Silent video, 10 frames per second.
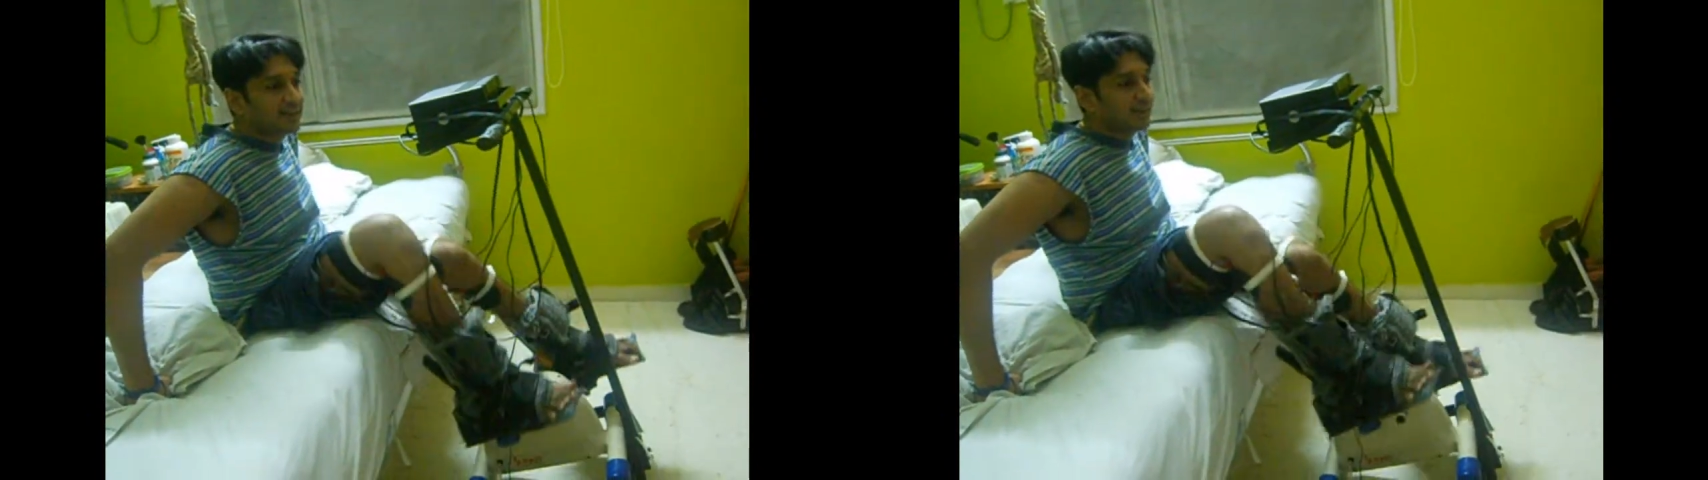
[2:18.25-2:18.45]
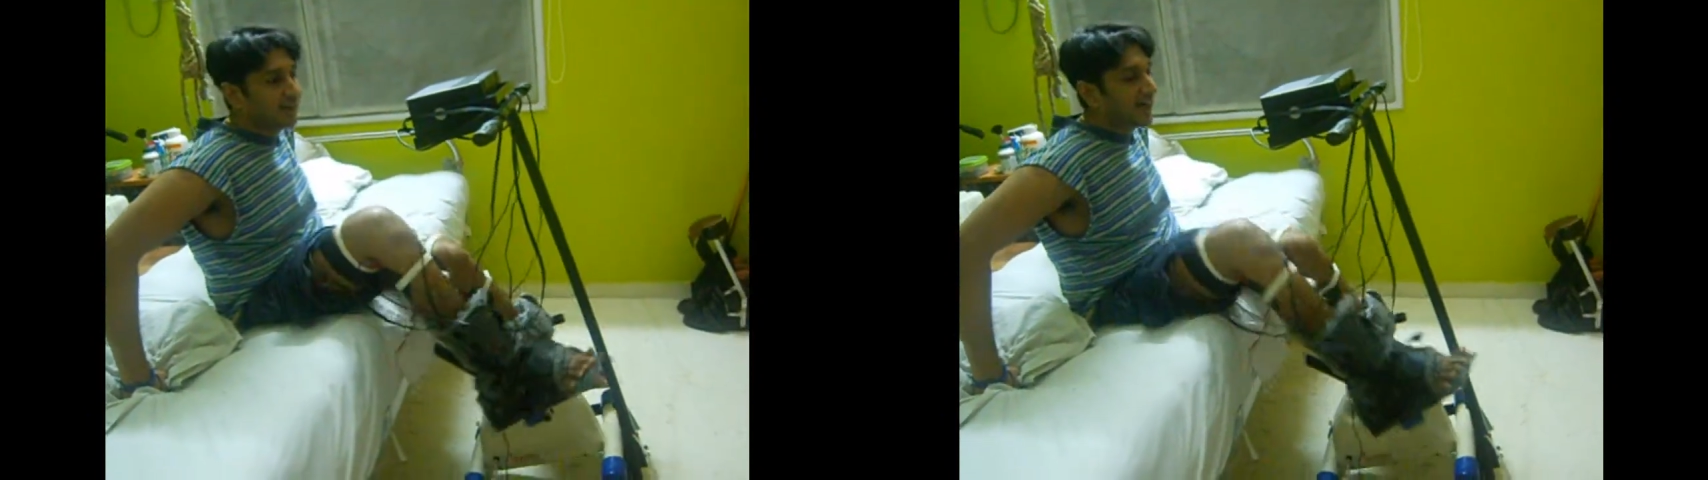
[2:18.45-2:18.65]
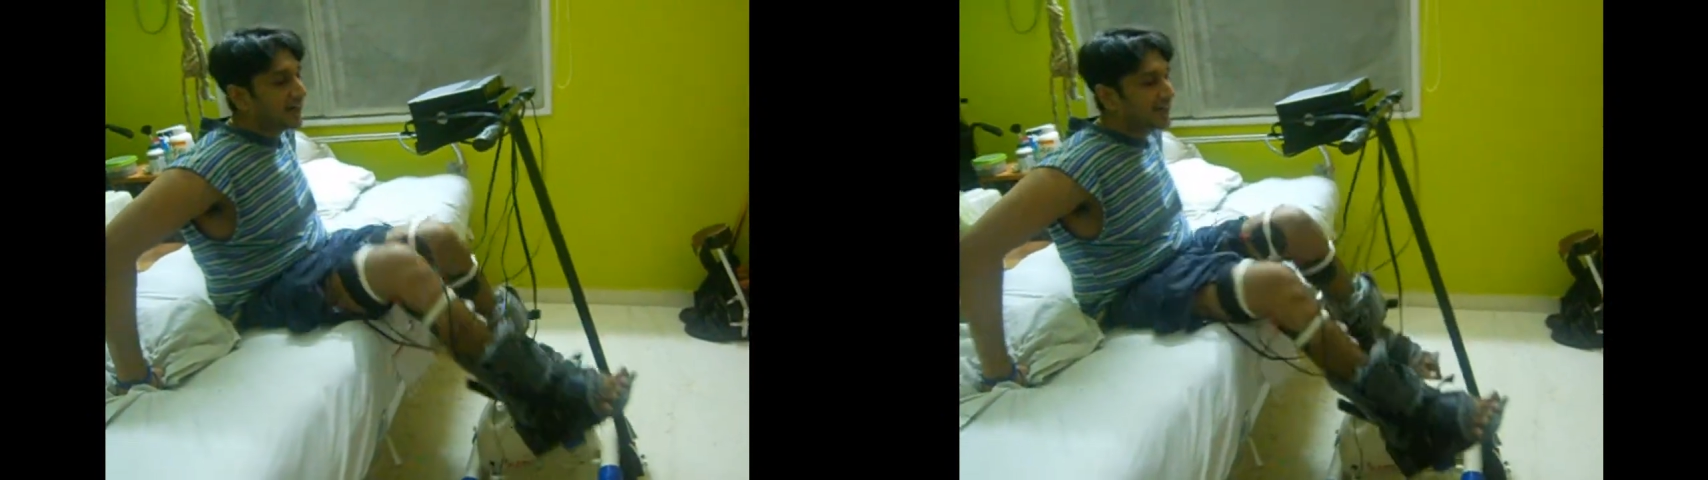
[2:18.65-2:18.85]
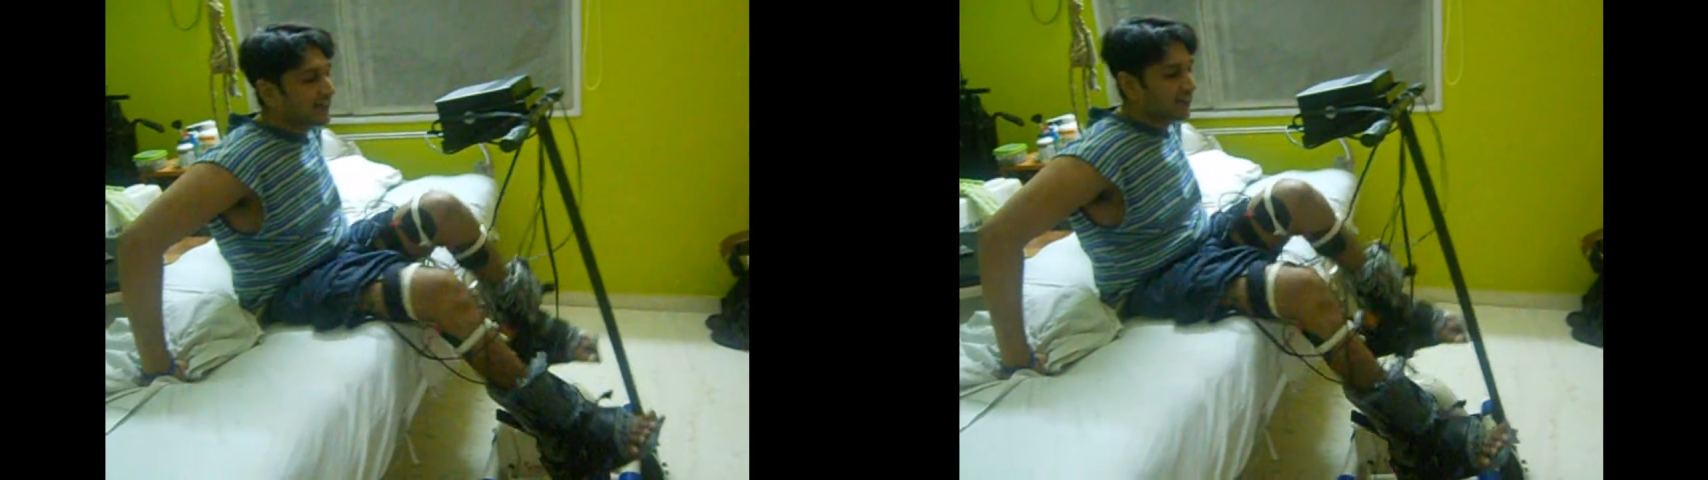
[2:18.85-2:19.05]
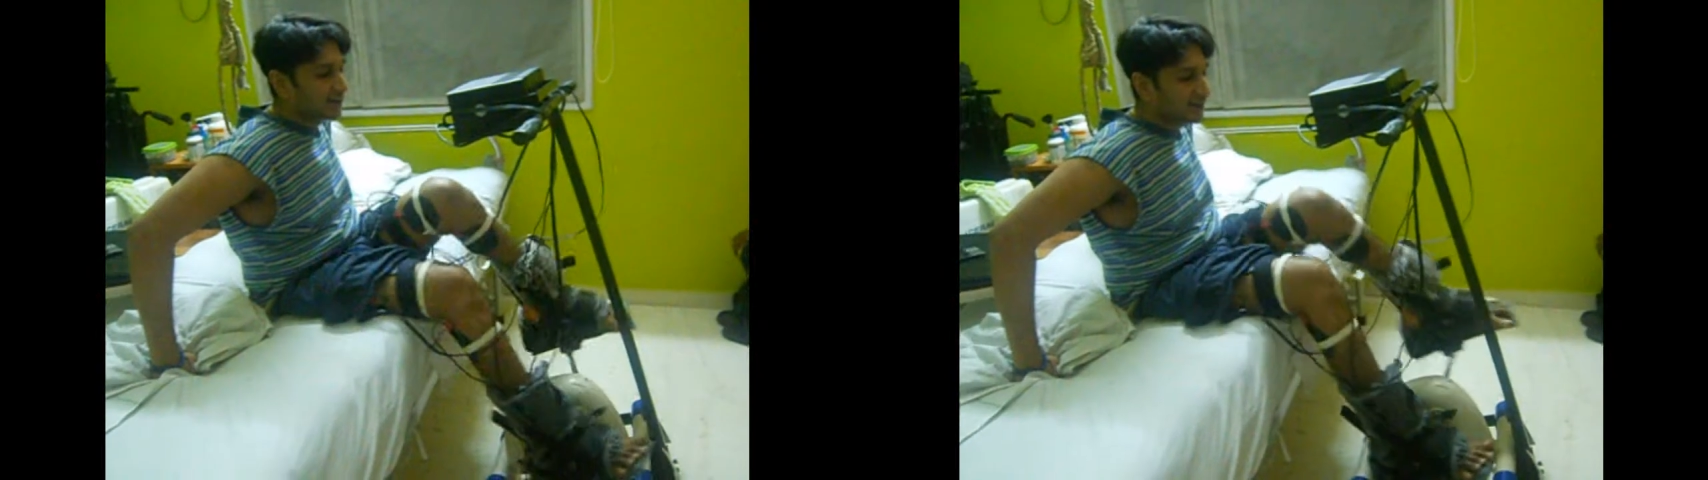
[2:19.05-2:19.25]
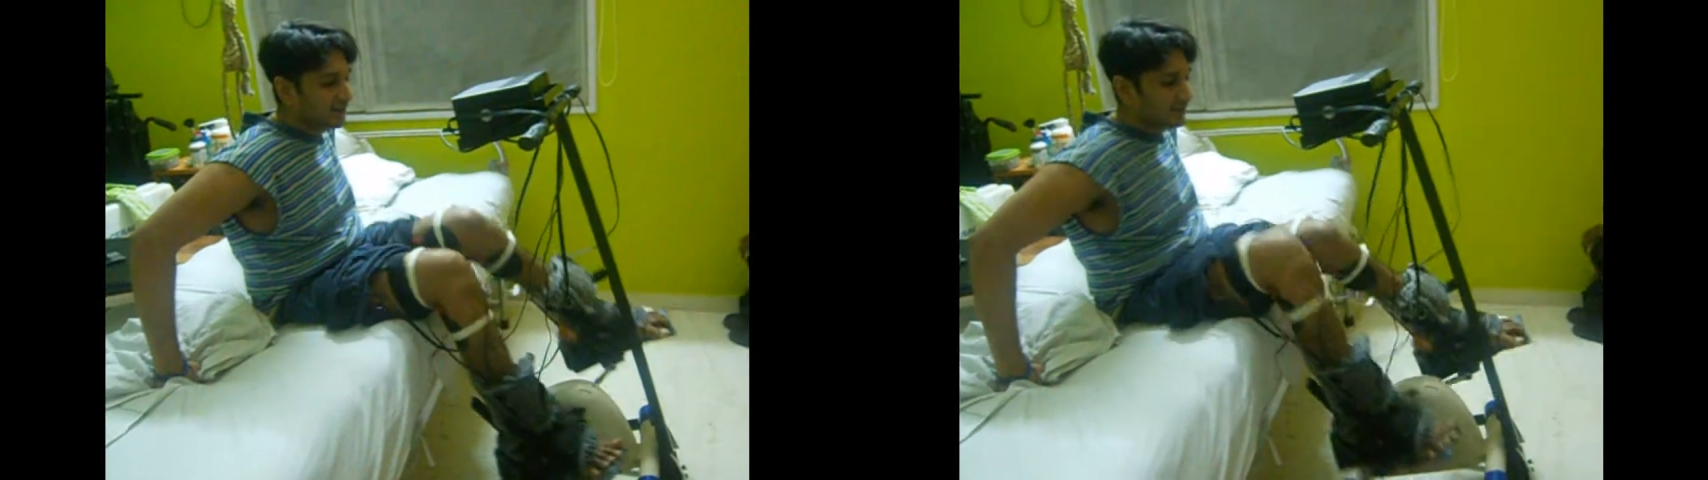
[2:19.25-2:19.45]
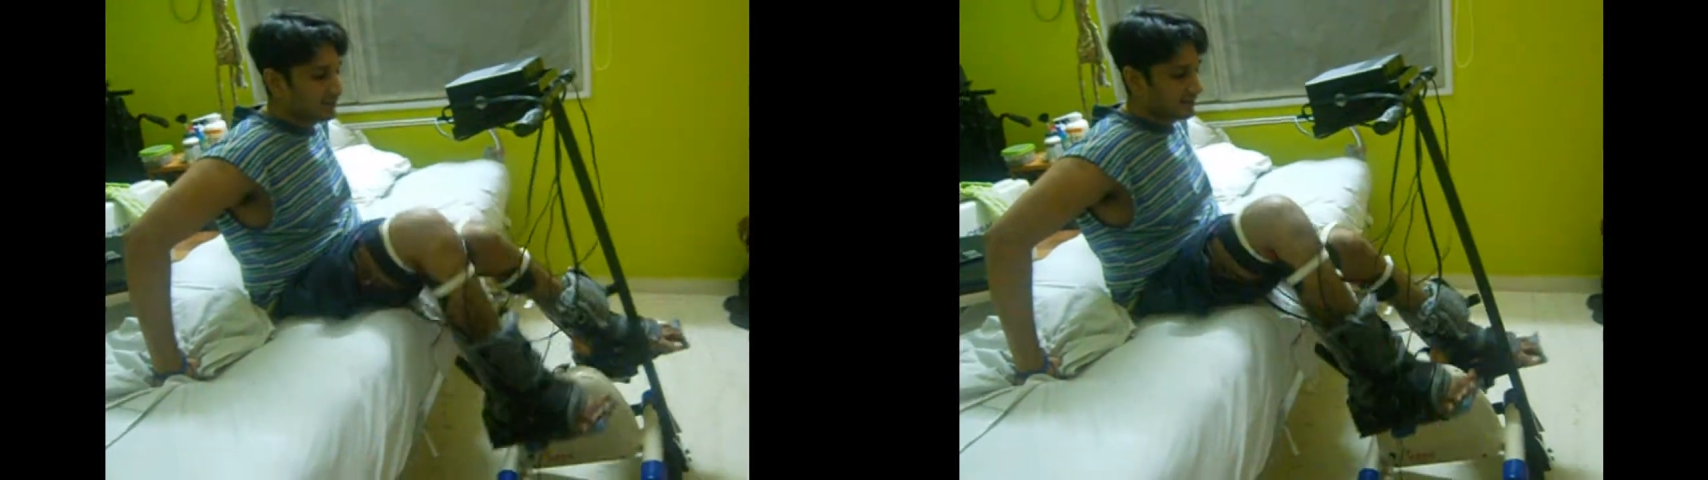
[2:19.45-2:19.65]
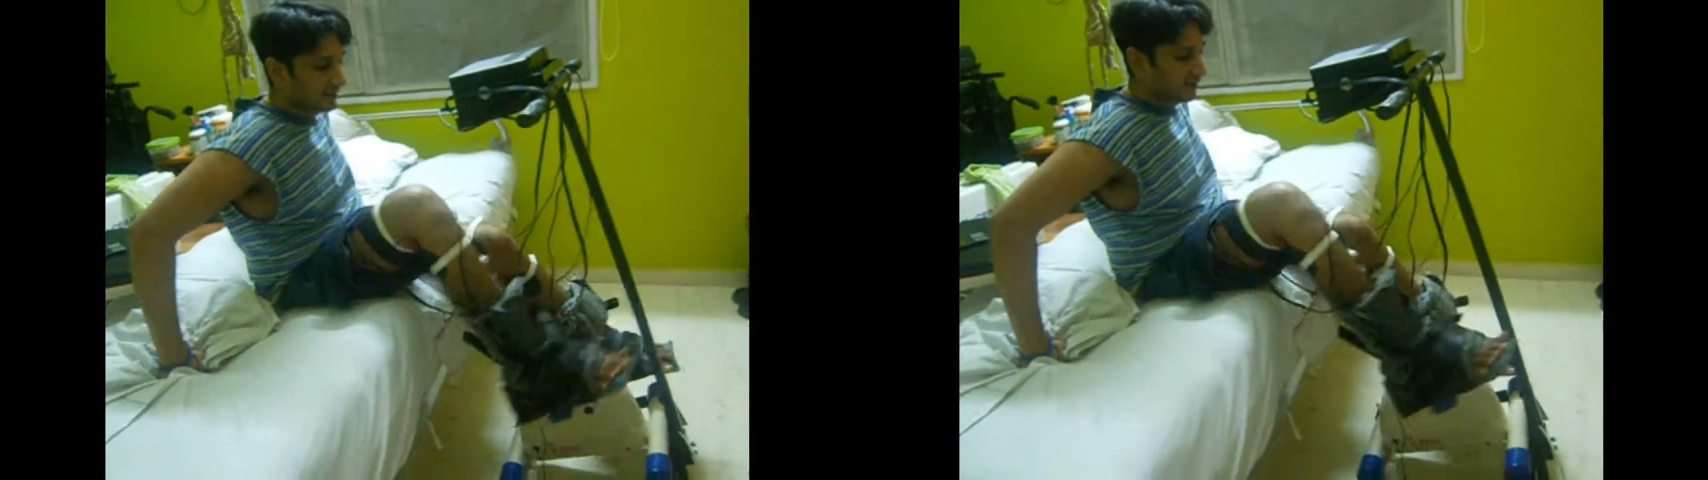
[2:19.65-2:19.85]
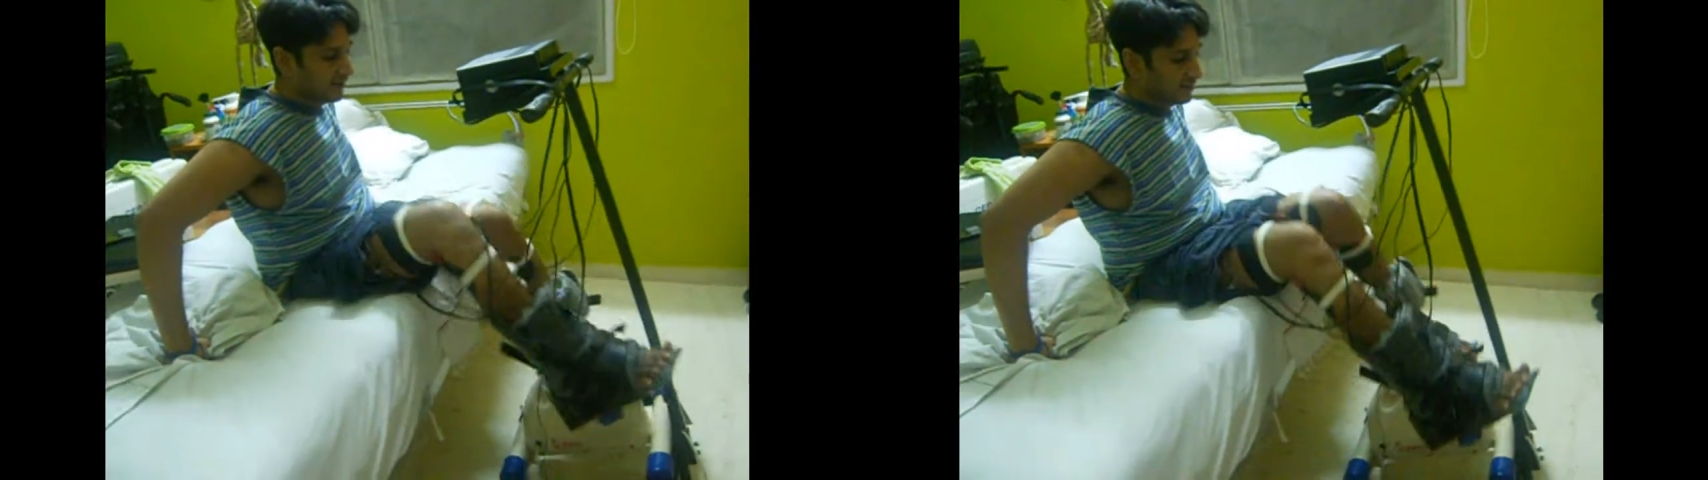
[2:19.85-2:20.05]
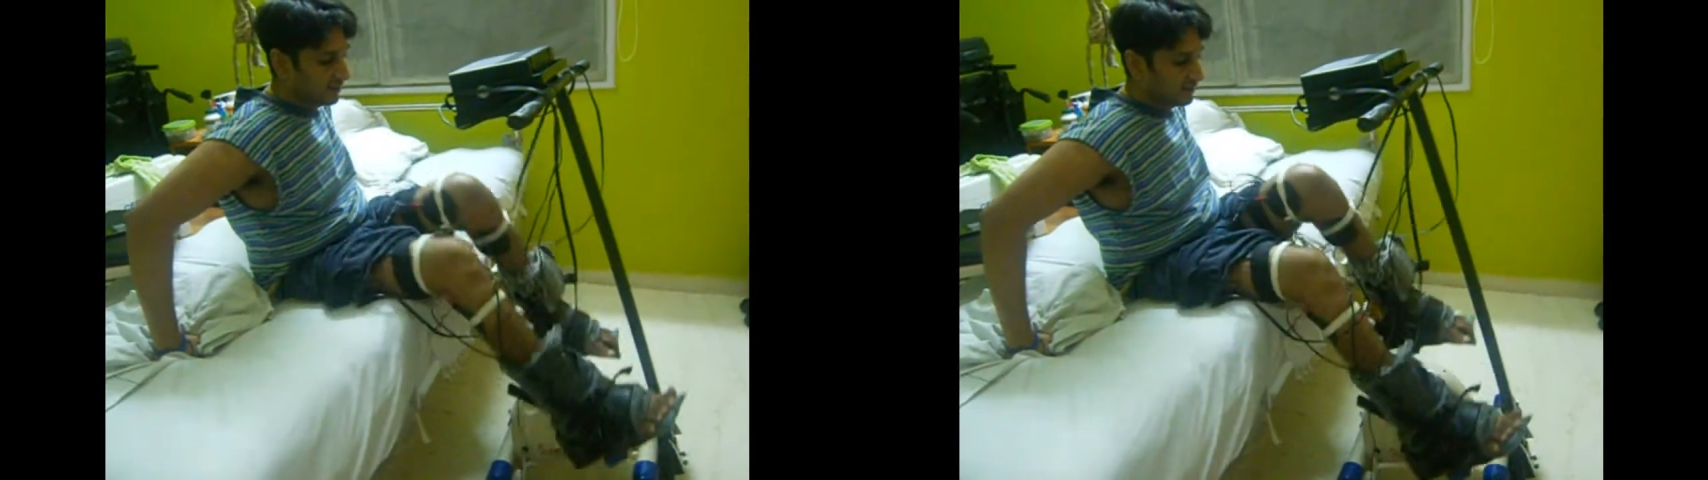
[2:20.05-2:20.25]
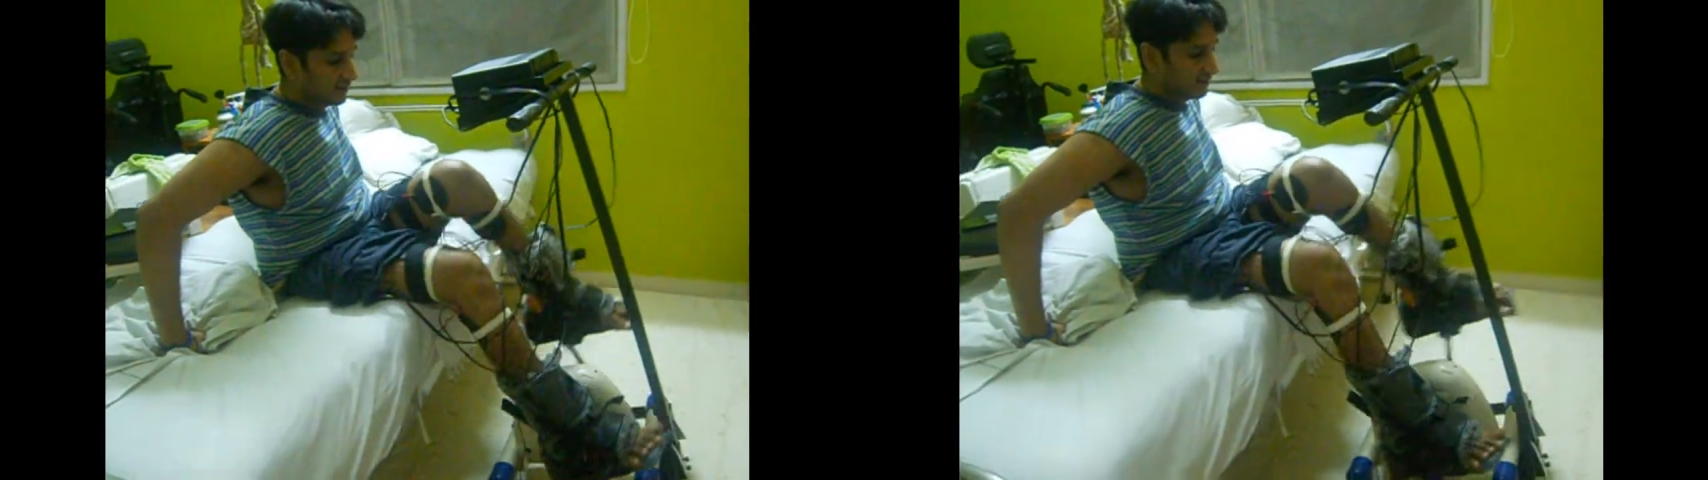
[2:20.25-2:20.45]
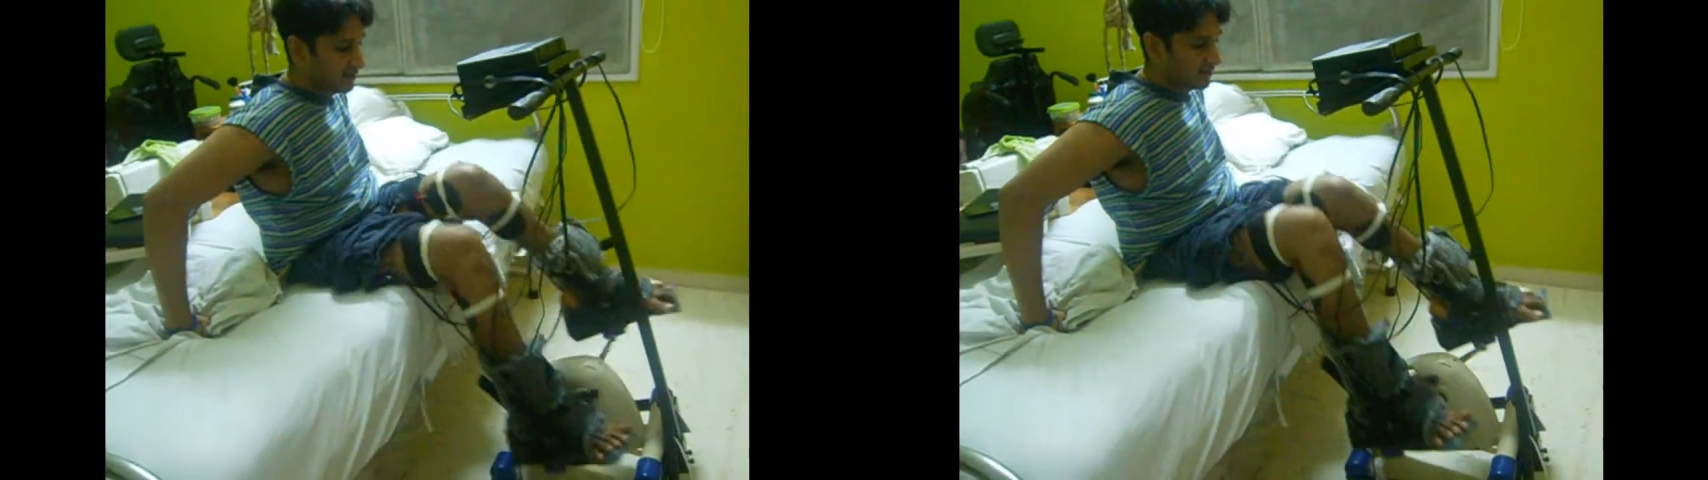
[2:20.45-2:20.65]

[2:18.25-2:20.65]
Initially what happens is both the knees